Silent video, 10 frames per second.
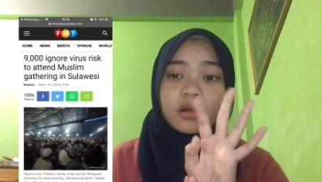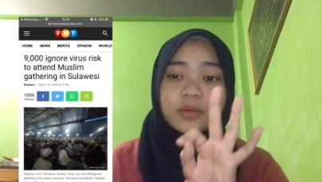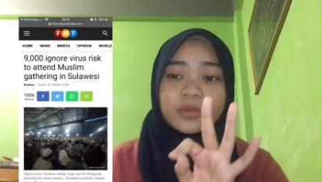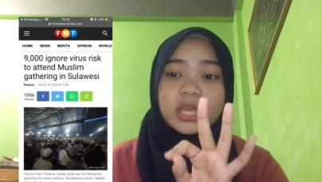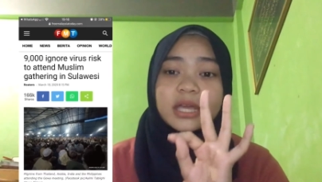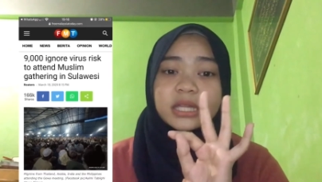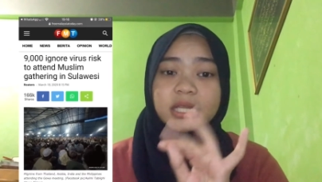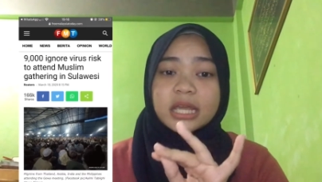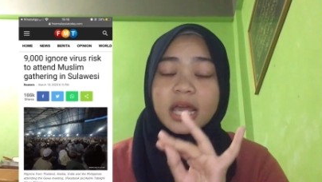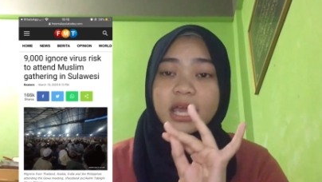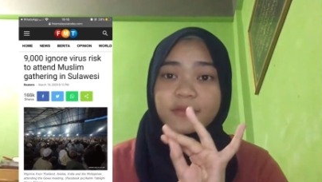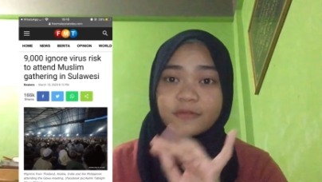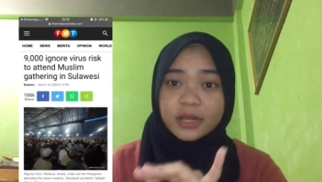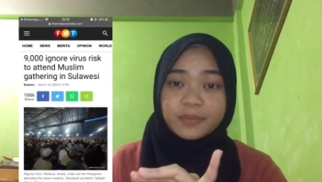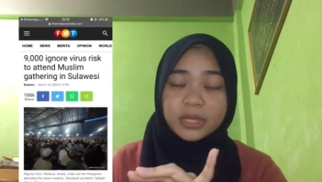Arabia, India, and
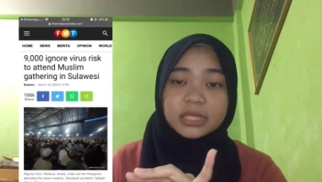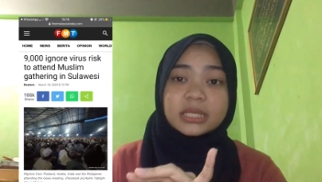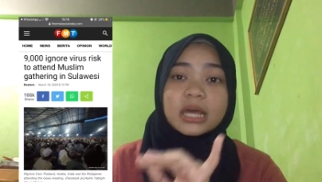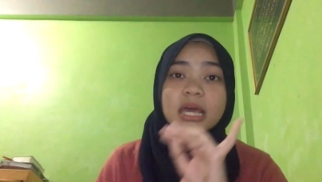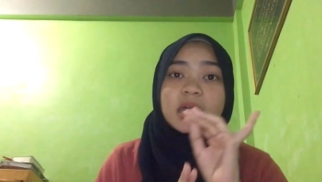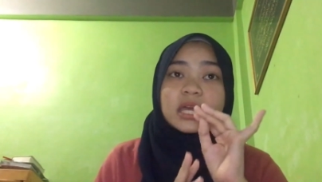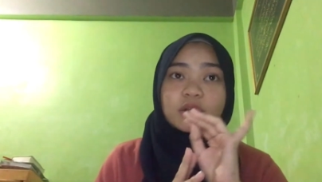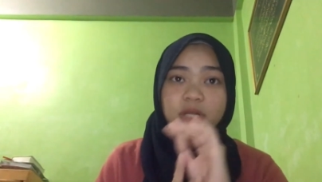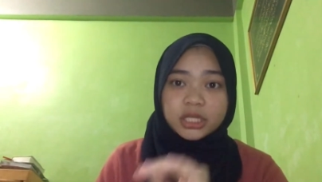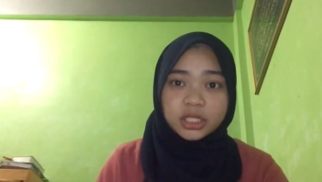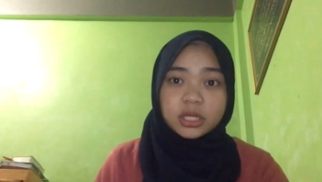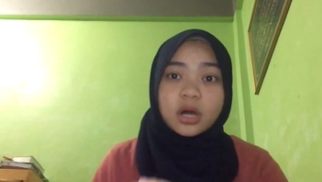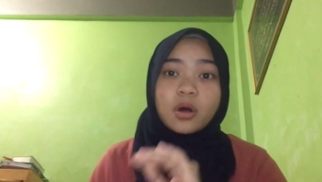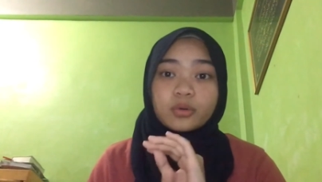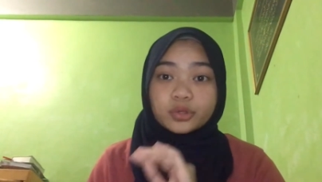Philippines,
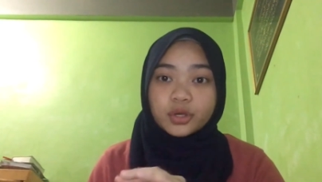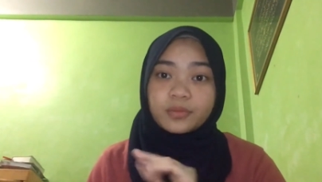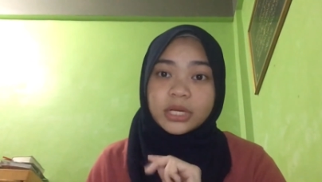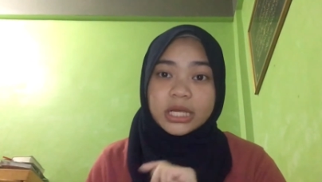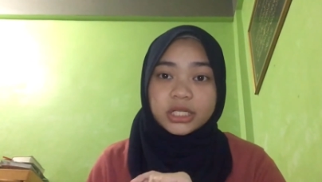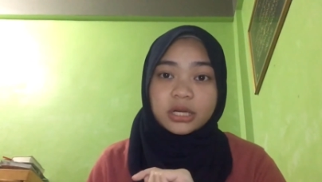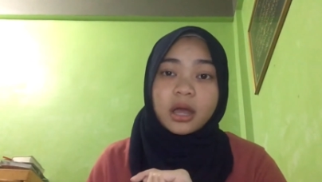Indonesia, also Malaysia.